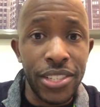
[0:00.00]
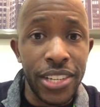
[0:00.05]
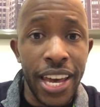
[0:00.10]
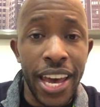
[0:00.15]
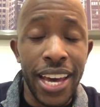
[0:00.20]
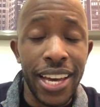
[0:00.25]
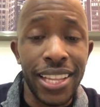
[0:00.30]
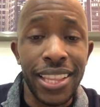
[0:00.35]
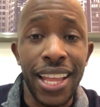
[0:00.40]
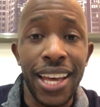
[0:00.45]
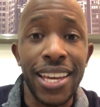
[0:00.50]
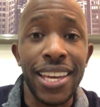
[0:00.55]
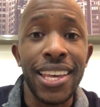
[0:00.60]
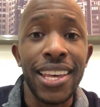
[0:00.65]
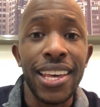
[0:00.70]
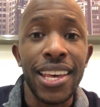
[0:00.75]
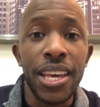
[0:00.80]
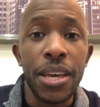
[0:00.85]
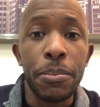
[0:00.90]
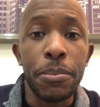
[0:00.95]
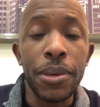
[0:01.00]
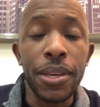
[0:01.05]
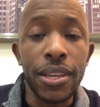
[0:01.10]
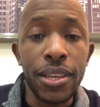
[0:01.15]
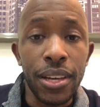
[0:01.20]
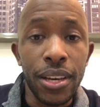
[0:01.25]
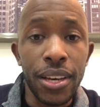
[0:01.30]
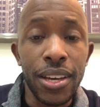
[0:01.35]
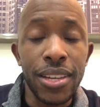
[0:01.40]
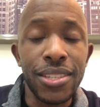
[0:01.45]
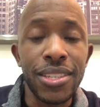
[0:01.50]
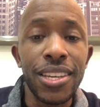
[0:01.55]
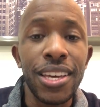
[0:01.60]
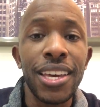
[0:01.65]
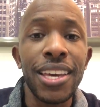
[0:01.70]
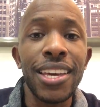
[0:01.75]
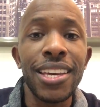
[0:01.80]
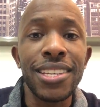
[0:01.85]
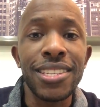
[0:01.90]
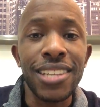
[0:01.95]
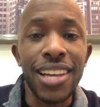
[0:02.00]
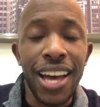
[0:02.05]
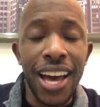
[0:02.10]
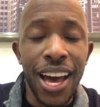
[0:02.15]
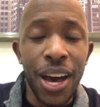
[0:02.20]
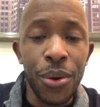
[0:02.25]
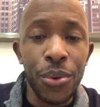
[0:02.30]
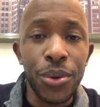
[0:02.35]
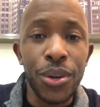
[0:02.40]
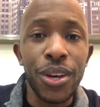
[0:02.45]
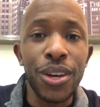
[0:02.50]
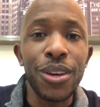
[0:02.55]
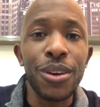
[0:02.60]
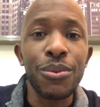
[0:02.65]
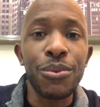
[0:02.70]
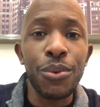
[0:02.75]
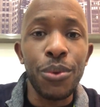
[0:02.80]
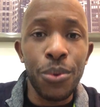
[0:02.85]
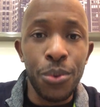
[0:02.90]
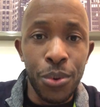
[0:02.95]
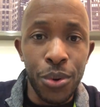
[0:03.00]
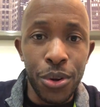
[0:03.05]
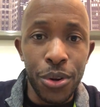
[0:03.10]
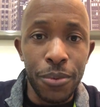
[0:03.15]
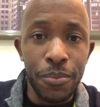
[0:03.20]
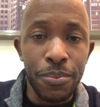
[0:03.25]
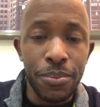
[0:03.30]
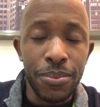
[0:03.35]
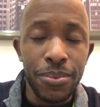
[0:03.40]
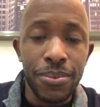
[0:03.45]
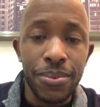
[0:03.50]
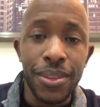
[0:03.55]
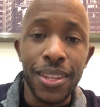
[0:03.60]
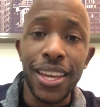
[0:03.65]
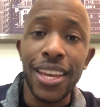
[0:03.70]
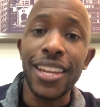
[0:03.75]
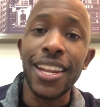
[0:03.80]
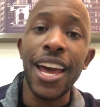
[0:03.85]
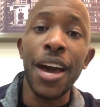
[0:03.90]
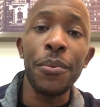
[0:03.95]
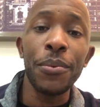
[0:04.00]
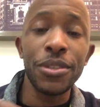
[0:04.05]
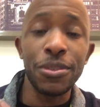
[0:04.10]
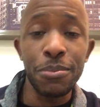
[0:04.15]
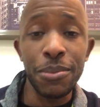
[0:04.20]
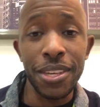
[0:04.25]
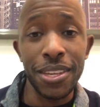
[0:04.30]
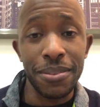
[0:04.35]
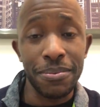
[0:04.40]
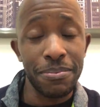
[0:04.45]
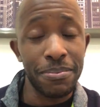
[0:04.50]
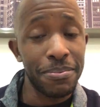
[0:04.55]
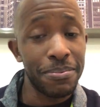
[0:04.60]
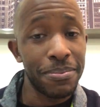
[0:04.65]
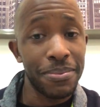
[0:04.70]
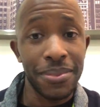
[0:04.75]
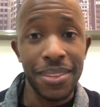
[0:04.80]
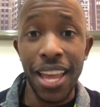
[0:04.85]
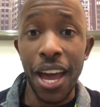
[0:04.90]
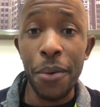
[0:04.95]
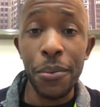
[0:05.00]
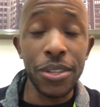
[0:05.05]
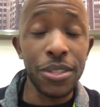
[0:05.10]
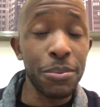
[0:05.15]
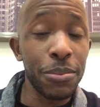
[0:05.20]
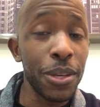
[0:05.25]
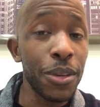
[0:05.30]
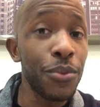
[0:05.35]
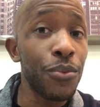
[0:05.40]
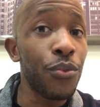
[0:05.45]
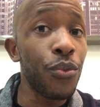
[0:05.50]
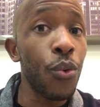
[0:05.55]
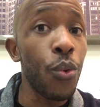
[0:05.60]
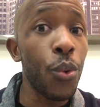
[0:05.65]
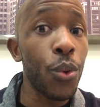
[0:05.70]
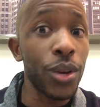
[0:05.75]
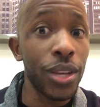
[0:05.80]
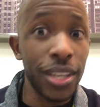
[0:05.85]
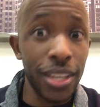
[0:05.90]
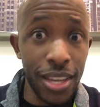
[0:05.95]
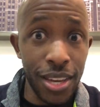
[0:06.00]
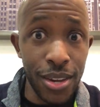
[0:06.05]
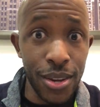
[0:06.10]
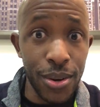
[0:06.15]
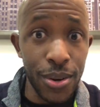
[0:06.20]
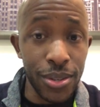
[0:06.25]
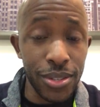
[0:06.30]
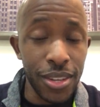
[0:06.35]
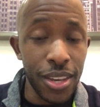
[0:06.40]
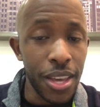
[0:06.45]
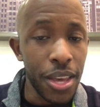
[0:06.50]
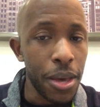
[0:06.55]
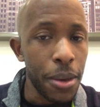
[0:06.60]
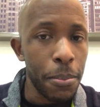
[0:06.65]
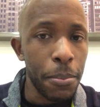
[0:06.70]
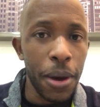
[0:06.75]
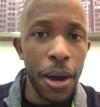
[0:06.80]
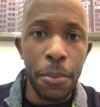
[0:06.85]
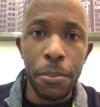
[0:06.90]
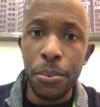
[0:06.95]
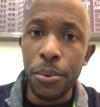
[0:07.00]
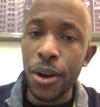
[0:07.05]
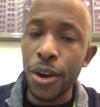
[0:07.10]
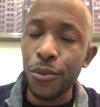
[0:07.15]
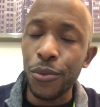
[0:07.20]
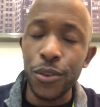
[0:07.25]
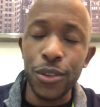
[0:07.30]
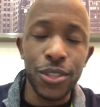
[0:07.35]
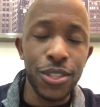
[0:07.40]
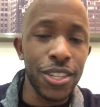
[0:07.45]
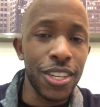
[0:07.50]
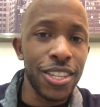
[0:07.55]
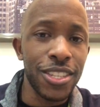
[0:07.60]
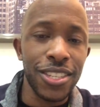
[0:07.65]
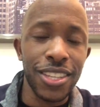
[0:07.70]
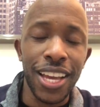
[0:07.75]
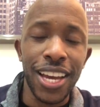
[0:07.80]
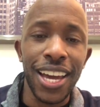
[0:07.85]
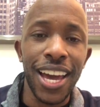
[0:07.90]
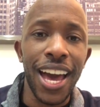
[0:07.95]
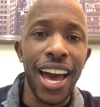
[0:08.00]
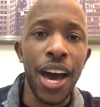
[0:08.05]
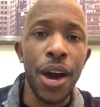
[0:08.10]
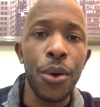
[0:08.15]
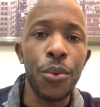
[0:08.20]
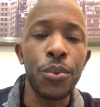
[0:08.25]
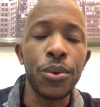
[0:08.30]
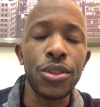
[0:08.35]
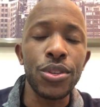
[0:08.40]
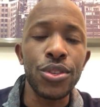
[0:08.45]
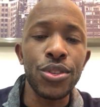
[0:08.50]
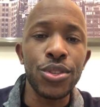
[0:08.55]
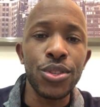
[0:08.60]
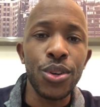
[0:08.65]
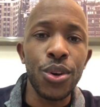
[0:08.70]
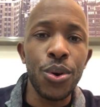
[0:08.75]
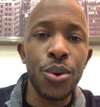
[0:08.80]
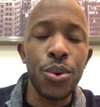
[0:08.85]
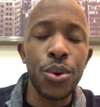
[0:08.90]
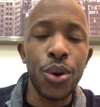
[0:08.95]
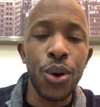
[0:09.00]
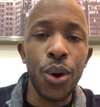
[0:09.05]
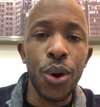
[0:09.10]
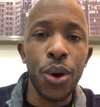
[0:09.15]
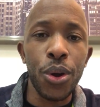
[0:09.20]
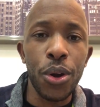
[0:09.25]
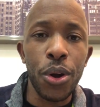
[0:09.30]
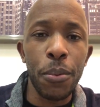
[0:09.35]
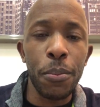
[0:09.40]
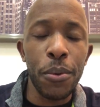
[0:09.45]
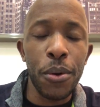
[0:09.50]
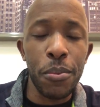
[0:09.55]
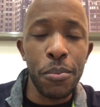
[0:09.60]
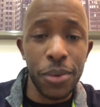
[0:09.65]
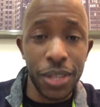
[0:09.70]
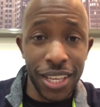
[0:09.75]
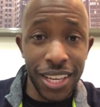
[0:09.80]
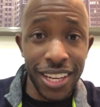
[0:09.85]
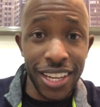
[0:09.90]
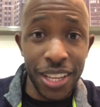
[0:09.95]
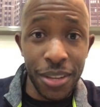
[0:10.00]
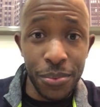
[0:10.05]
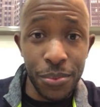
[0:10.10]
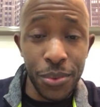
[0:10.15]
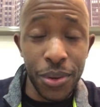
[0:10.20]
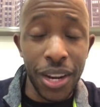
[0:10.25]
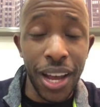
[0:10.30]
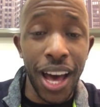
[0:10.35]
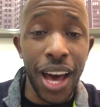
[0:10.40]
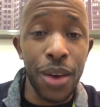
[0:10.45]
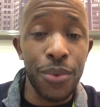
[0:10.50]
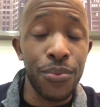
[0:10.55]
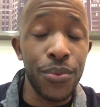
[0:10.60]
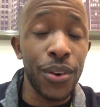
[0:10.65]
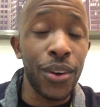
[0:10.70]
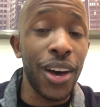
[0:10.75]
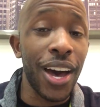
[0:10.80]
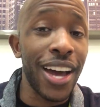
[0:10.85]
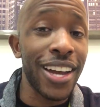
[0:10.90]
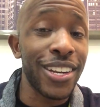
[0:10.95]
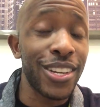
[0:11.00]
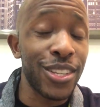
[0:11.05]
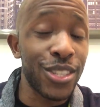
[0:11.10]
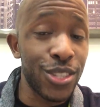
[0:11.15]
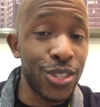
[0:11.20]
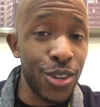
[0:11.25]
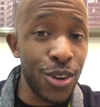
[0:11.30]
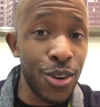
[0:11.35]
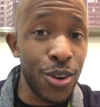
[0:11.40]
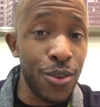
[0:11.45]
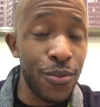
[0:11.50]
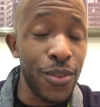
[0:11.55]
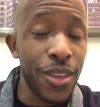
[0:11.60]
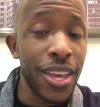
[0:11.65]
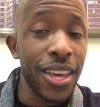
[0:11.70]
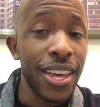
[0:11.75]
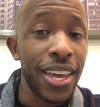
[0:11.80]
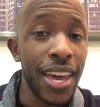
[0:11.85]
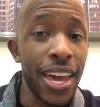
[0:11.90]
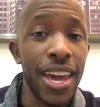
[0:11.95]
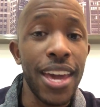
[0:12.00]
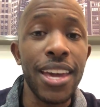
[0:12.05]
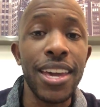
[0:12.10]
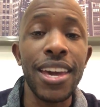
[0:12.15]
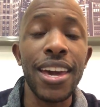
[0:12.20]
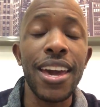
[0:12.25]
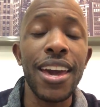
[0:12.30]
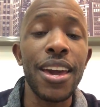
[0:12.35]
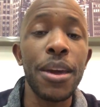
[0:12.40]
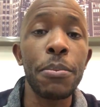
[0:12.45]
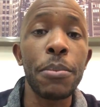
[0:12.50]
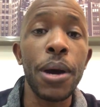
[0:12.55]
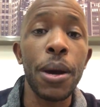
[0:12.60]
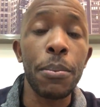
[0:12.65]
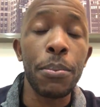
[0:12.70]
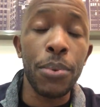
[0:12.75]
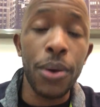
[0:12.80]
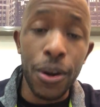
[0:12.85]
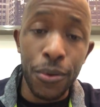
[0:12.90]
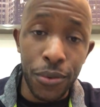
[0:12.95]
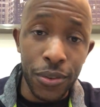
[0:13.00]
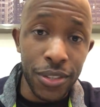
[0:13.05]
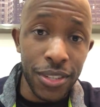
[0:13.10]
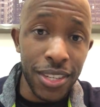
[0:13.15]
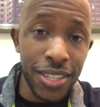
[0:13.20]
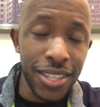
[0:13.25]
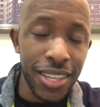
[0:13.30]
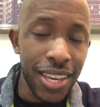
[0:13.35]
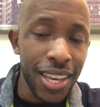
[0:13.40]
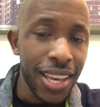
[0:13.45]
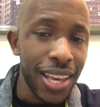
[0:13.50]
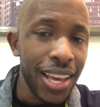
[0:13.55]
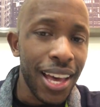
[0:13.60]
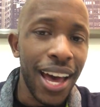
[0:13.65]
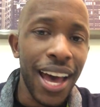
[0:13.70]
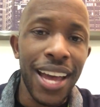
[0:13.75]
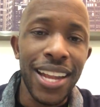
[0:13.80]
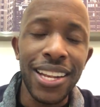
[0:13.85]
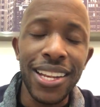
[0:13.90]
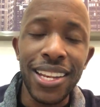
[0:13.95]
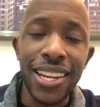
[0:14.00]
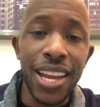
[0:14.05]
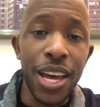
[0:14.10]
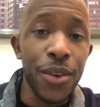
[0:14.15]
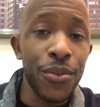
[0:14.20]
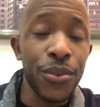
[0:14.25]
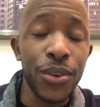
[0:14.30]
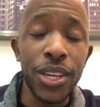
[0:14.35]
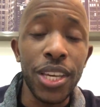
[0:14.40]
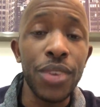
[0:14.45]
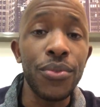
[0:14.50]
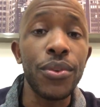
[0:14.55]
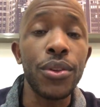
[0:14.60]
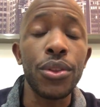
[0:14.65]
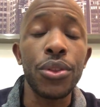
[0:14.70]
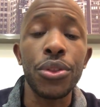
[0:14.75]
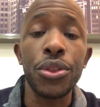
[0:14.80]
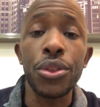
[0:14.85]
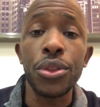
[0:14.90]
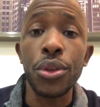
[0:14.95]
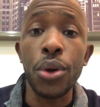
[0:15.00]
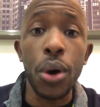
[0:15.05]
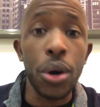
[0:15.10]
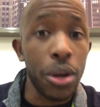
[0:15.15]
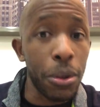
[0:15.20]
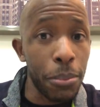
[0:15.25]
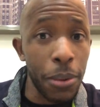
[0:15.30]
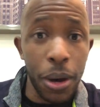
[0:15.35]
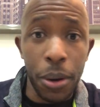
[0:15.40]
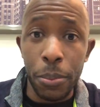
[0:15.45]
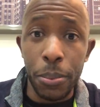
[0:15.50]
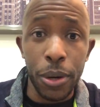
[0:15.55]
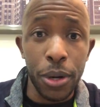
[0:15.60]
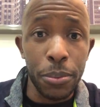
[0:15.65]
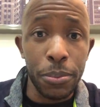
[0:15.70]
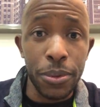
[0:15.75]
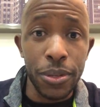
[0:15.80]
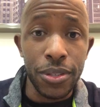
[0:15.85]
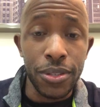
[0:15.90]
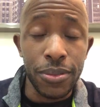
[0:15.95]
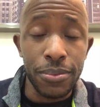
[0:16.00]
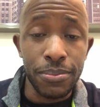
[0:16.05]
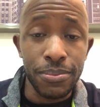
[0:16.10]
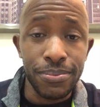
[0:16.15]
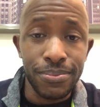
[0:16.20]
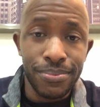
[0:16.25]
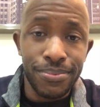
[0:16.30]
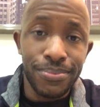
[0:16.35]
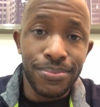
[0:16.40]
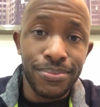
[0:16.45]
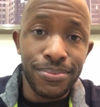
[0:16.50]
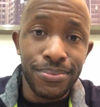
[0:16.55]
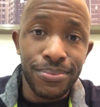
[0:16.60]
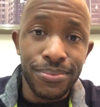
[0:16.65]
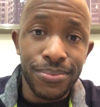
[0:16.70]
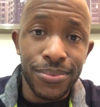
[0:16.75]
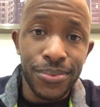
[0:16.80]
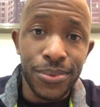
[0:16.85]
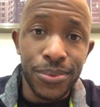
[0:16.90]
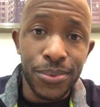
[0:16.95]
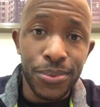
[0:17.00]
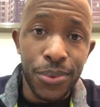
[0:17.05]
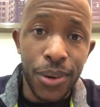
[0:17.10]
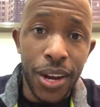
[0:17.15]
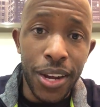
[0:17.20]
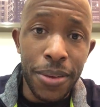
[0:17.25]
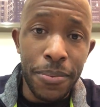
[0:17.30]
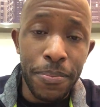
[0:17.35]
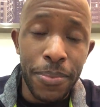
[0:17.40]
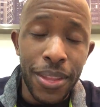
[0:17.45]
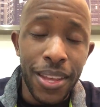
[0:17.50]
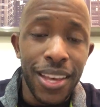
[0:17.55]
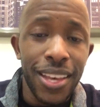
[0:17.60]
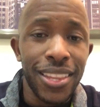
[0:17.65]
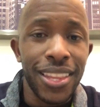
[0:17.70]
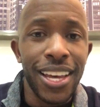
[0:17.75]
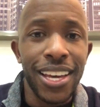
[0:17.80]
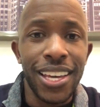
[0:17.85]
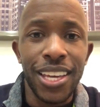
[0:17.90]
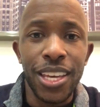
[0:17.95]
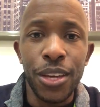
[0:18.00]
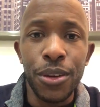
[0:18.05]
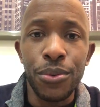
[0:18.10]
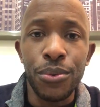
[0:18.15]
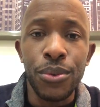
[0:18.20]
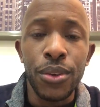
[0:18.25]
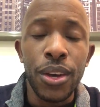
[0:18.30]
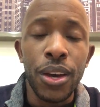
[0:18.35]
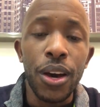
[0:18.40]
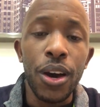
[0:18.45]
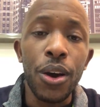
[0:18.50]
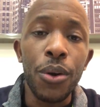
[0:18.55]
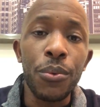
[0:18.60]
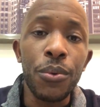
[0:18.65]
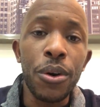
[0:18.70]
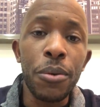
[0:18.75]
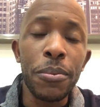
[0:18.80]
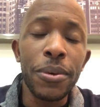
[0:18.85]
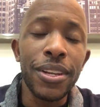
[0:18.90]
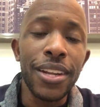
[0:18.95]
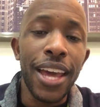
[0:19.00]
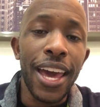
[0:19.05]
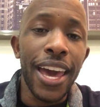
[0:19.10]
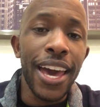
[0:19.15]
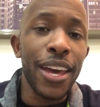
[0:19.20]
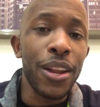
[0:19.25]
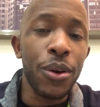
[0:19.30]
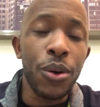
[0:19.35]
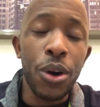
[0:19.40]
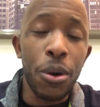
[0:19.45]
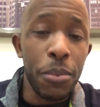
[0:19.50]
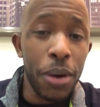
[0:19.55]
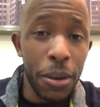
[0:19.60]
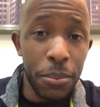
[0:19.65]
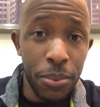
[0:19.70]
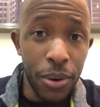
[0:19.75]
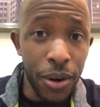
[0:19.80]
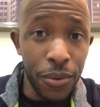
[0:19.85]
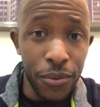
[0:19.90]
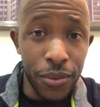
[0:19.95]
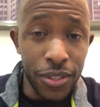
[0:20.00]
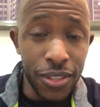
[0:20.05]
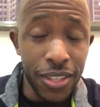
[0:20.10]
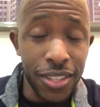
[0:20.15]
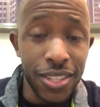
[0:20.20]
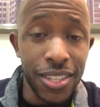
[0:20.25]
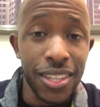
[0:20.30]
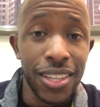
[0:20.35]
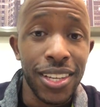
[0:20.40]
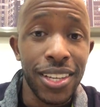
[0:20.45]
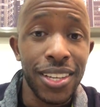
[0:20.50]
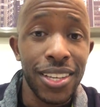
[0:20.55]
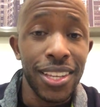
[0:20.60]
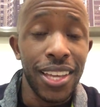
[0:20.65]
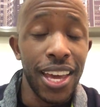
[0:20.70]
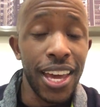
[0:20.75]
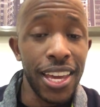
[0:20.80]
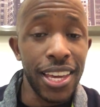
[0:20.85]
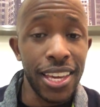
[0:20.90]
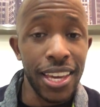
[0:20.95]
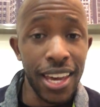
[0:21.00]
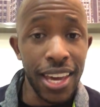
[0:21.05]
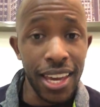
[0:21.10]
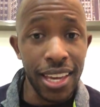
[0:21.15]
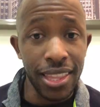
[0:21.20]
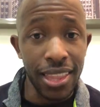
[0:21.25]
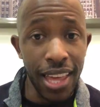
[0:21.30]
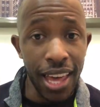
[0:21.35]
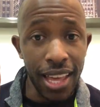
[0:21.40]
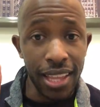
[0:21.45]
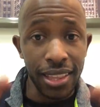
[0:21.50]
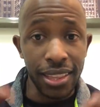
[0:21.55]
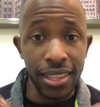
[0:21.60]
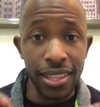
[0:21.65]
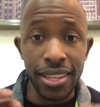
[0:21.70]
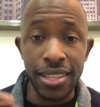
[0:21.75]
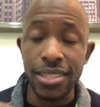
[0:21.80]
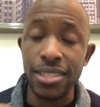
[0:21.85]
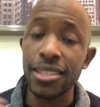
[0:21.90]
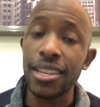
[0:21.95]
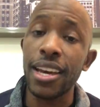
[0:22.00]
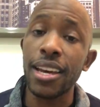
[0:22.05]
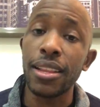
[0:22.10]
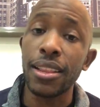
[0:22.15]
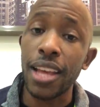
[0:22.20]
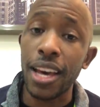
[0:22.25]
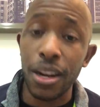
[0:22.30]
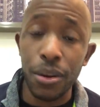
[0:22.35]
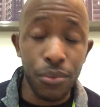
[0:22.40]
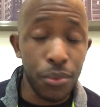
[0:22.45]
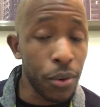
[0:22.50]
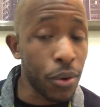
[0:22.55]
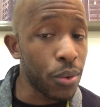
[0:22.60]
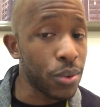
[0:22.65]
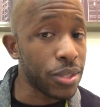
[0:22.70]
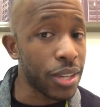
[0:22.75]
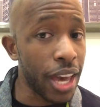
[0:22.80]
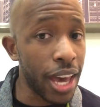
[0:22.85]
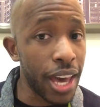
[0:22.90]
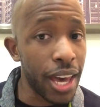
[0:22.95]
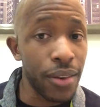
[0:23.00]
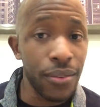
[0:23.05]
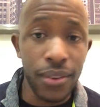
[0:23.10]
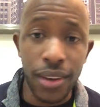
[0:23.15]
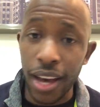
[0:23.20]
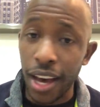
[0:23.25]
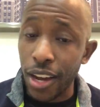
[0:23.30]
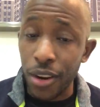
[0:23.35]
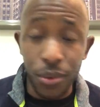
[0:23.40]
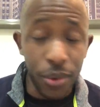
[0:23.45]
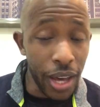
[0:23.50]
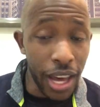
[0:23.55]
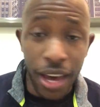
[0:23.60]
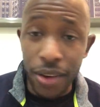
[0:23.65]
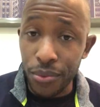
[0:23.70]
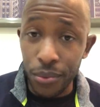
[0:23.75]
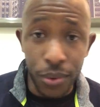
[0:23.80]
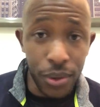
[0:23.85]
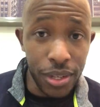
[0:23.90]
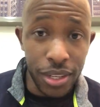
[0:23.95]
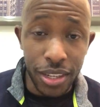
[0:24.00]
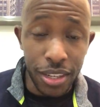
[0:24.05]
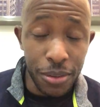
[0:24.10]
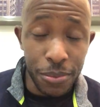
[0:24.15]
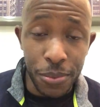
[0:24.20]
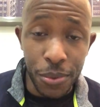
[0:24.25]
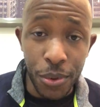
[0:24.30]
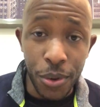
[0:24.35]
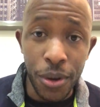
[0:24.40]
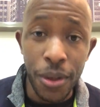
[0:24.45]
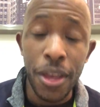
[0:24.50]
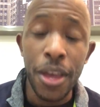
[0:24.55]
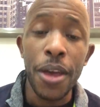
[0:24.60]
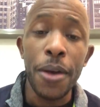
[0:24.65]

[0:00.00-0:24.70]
Jack. Like because it's out of order. And that was me. That was me for years. My preferences, like I was so caught up on getting what I felt I deserved, aka my preferences, I never even thought about purpose. Right? Like if a woman had all my preferences, aka that list that a lot of folks have, I don't have one anymore.